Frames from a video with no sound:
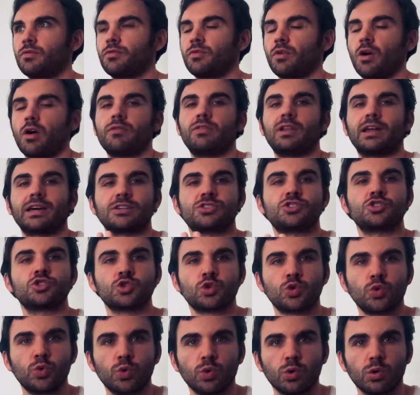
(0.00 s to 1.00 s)
of like
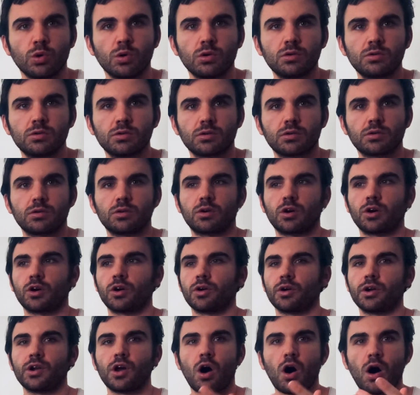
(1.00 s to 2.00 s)
school or
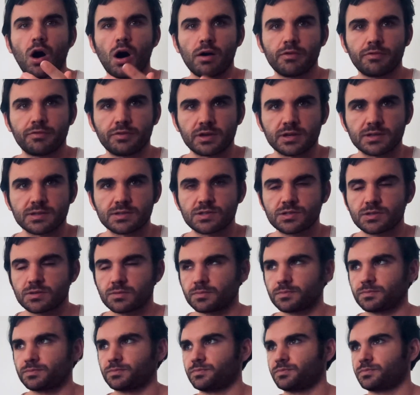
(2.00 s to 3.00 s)
an office,
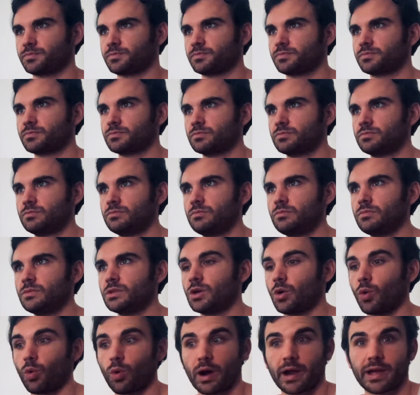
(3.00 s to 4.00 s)

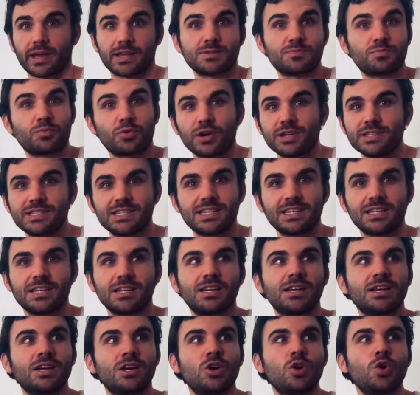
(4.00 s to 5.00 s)
or I guess
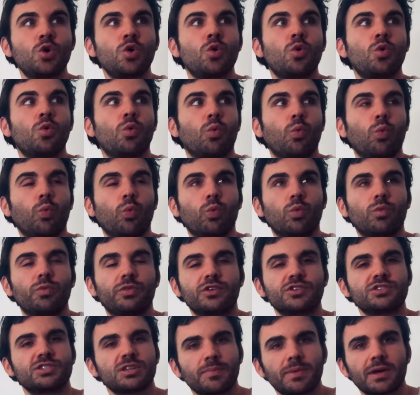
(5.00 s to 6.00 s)
prison.
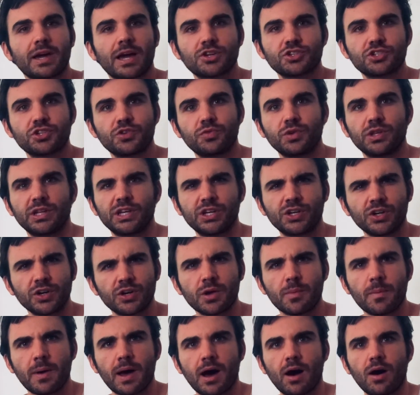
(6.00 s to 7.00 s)
There's something actually really good
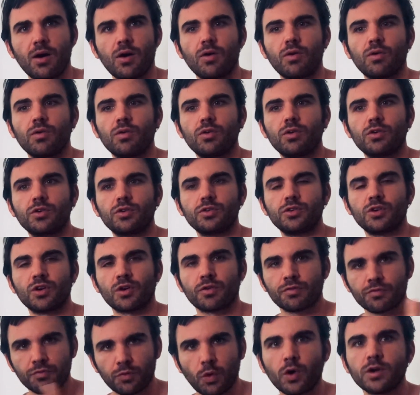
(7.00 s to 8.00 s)
about, you're
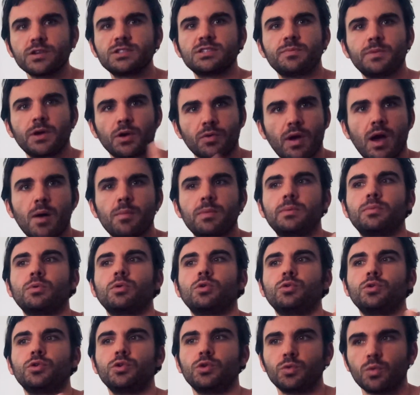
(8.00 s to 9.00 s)
forced to be around people
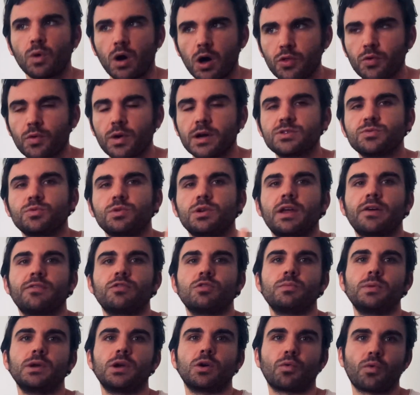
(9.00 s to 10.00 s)
who you otherwise would never
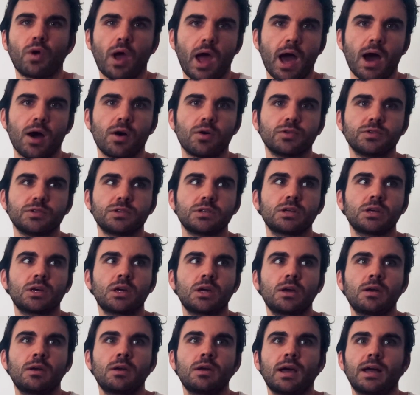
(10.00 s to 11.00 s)
be around.
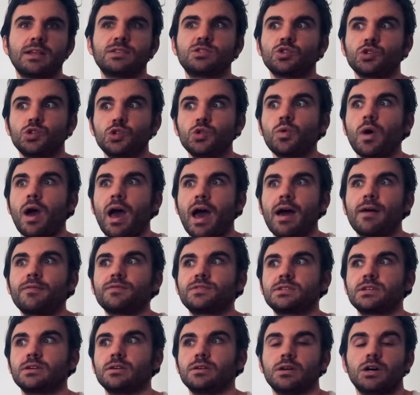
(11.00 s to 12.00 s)
And so you have
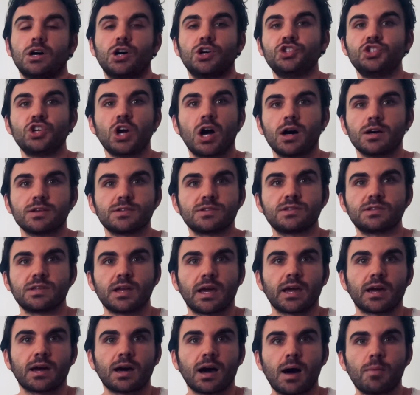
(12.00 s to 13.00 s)
to adjust
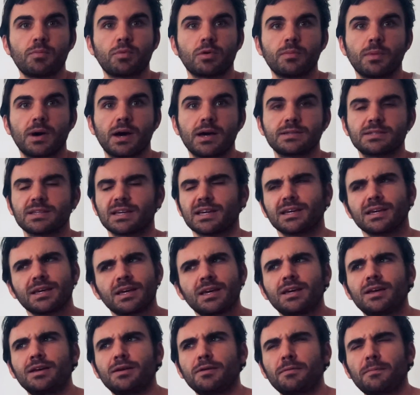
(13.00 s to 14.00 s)
and compromise. Like,
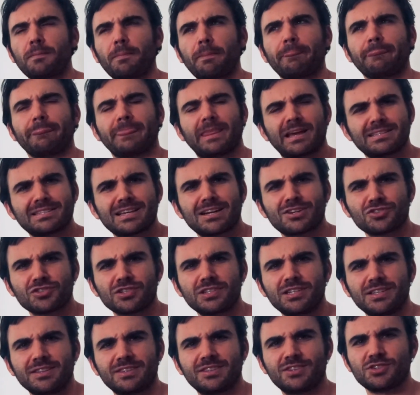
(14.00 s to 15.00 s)
that's
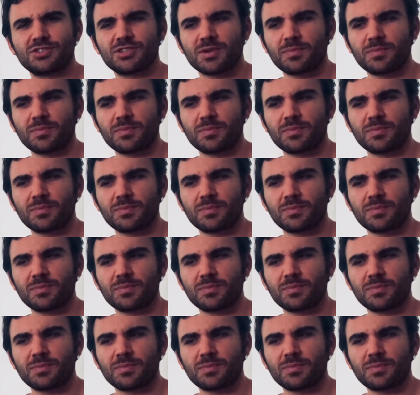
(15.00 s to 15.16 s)
actually, there's